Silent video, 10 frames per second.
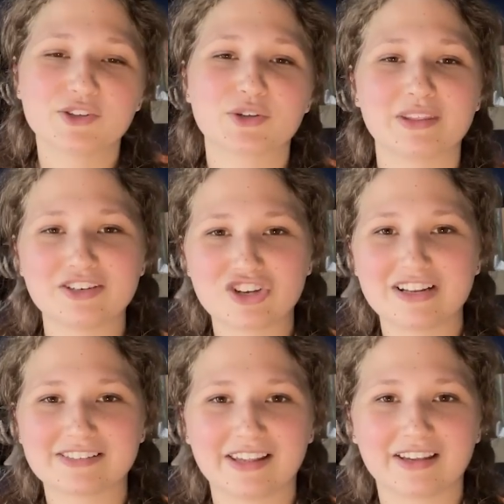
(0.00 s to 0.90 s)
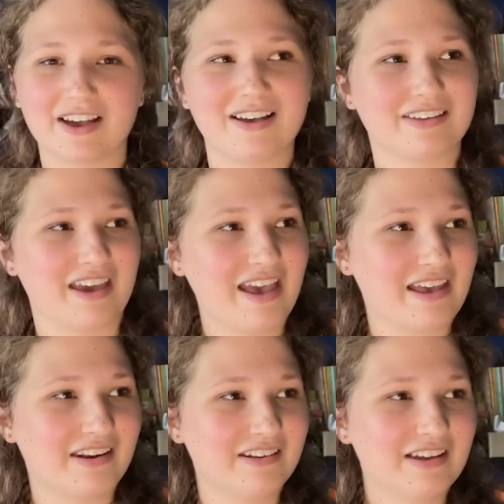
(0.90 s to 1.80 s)
So then Jenna's like,
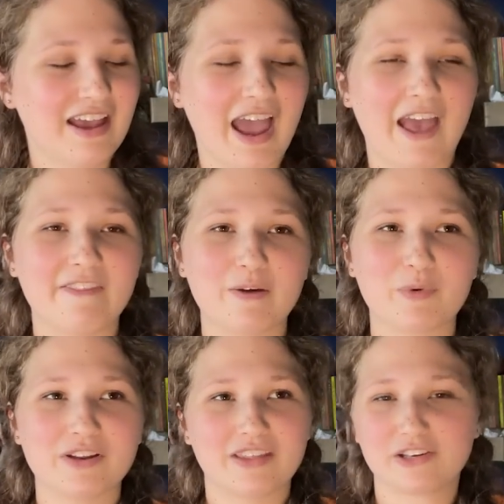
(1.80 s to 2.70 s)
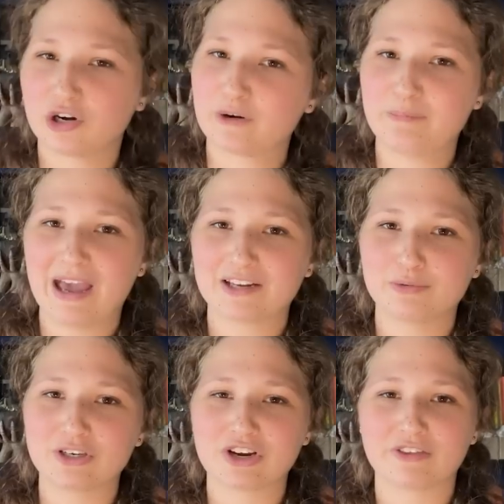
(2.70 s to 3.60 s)
again? And then when they turn back to
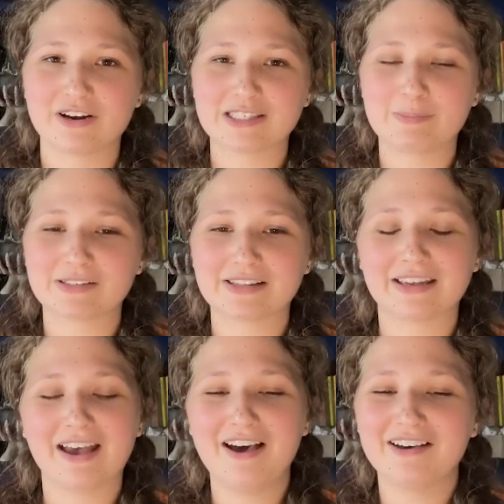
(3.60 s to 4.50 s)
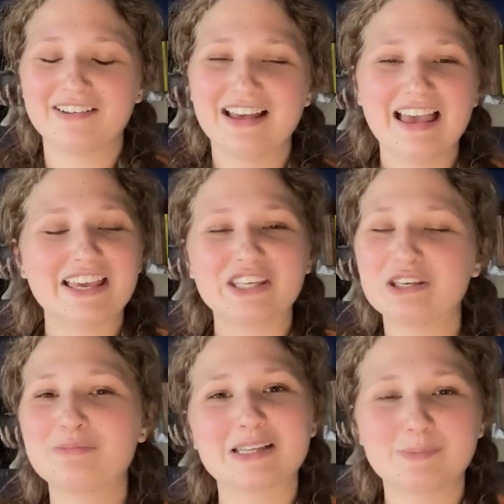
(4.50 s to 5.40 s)
each other, Isobel's like, uh,
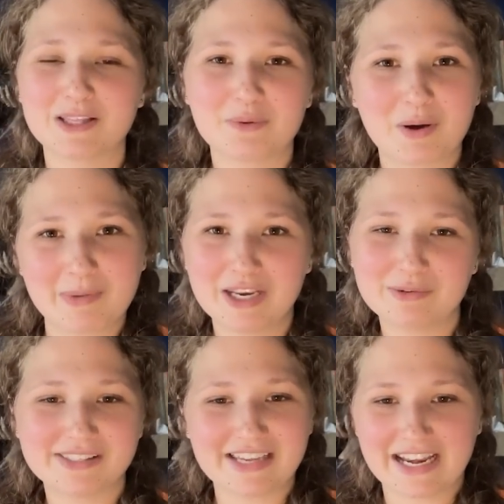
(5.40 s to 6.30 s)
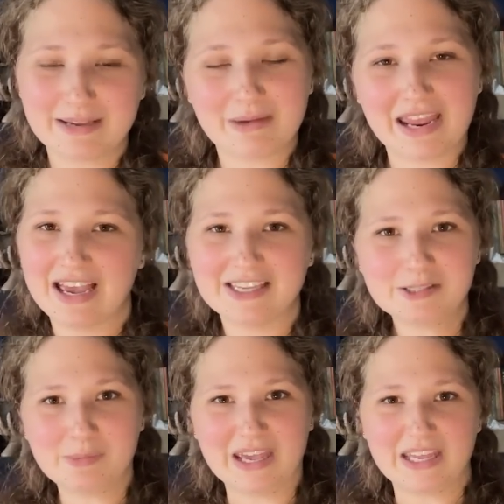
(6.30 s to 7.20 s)
you must be the woman who's dating my
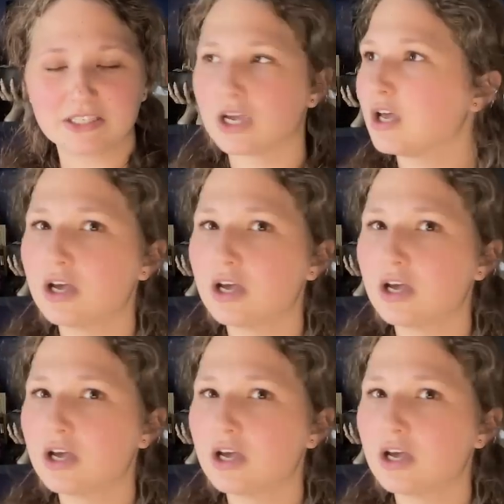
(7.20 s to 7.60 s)
husband.